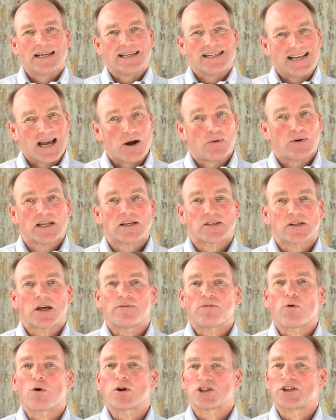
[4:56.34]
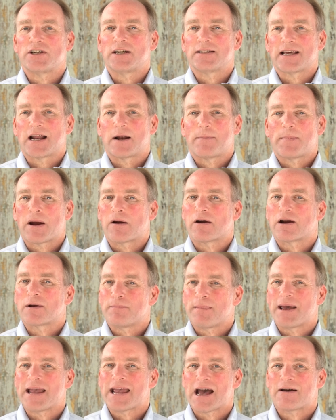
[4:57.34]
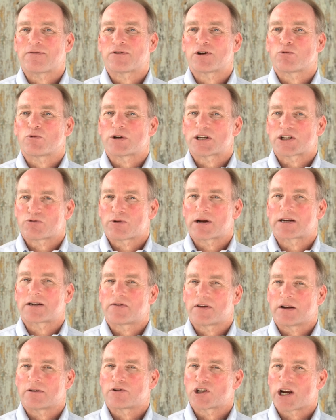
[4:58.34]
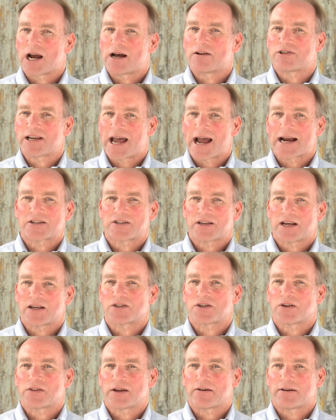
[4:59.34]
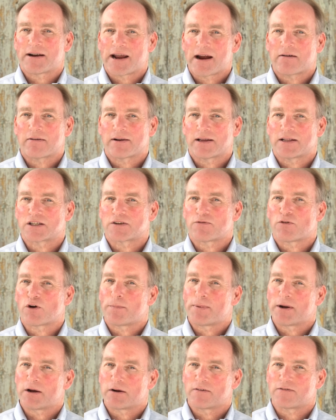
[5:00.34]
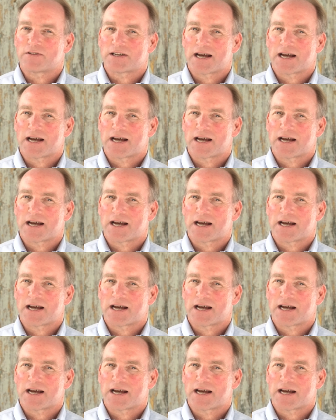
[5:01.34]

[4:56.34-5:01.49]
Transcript: Now, it is unfortunate that a parent may have to restrict their child's access to their inheritance for a period of